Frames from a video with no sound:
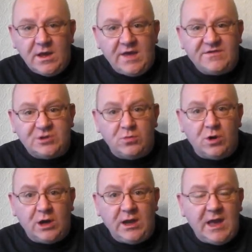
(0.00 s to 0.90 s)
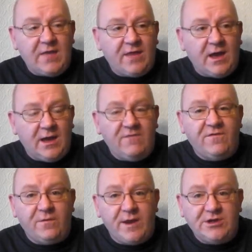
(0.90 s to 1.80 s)
If someone can get that
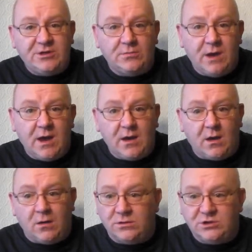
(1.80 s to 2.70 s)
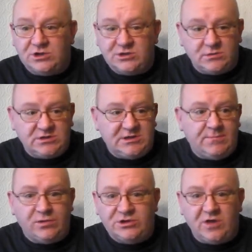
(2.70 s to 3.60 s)
information back on just
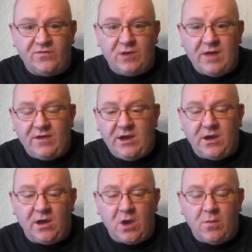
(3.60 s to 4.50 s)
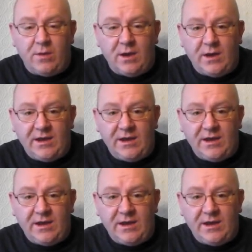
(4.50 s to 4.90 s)
simple software that you can go and buy,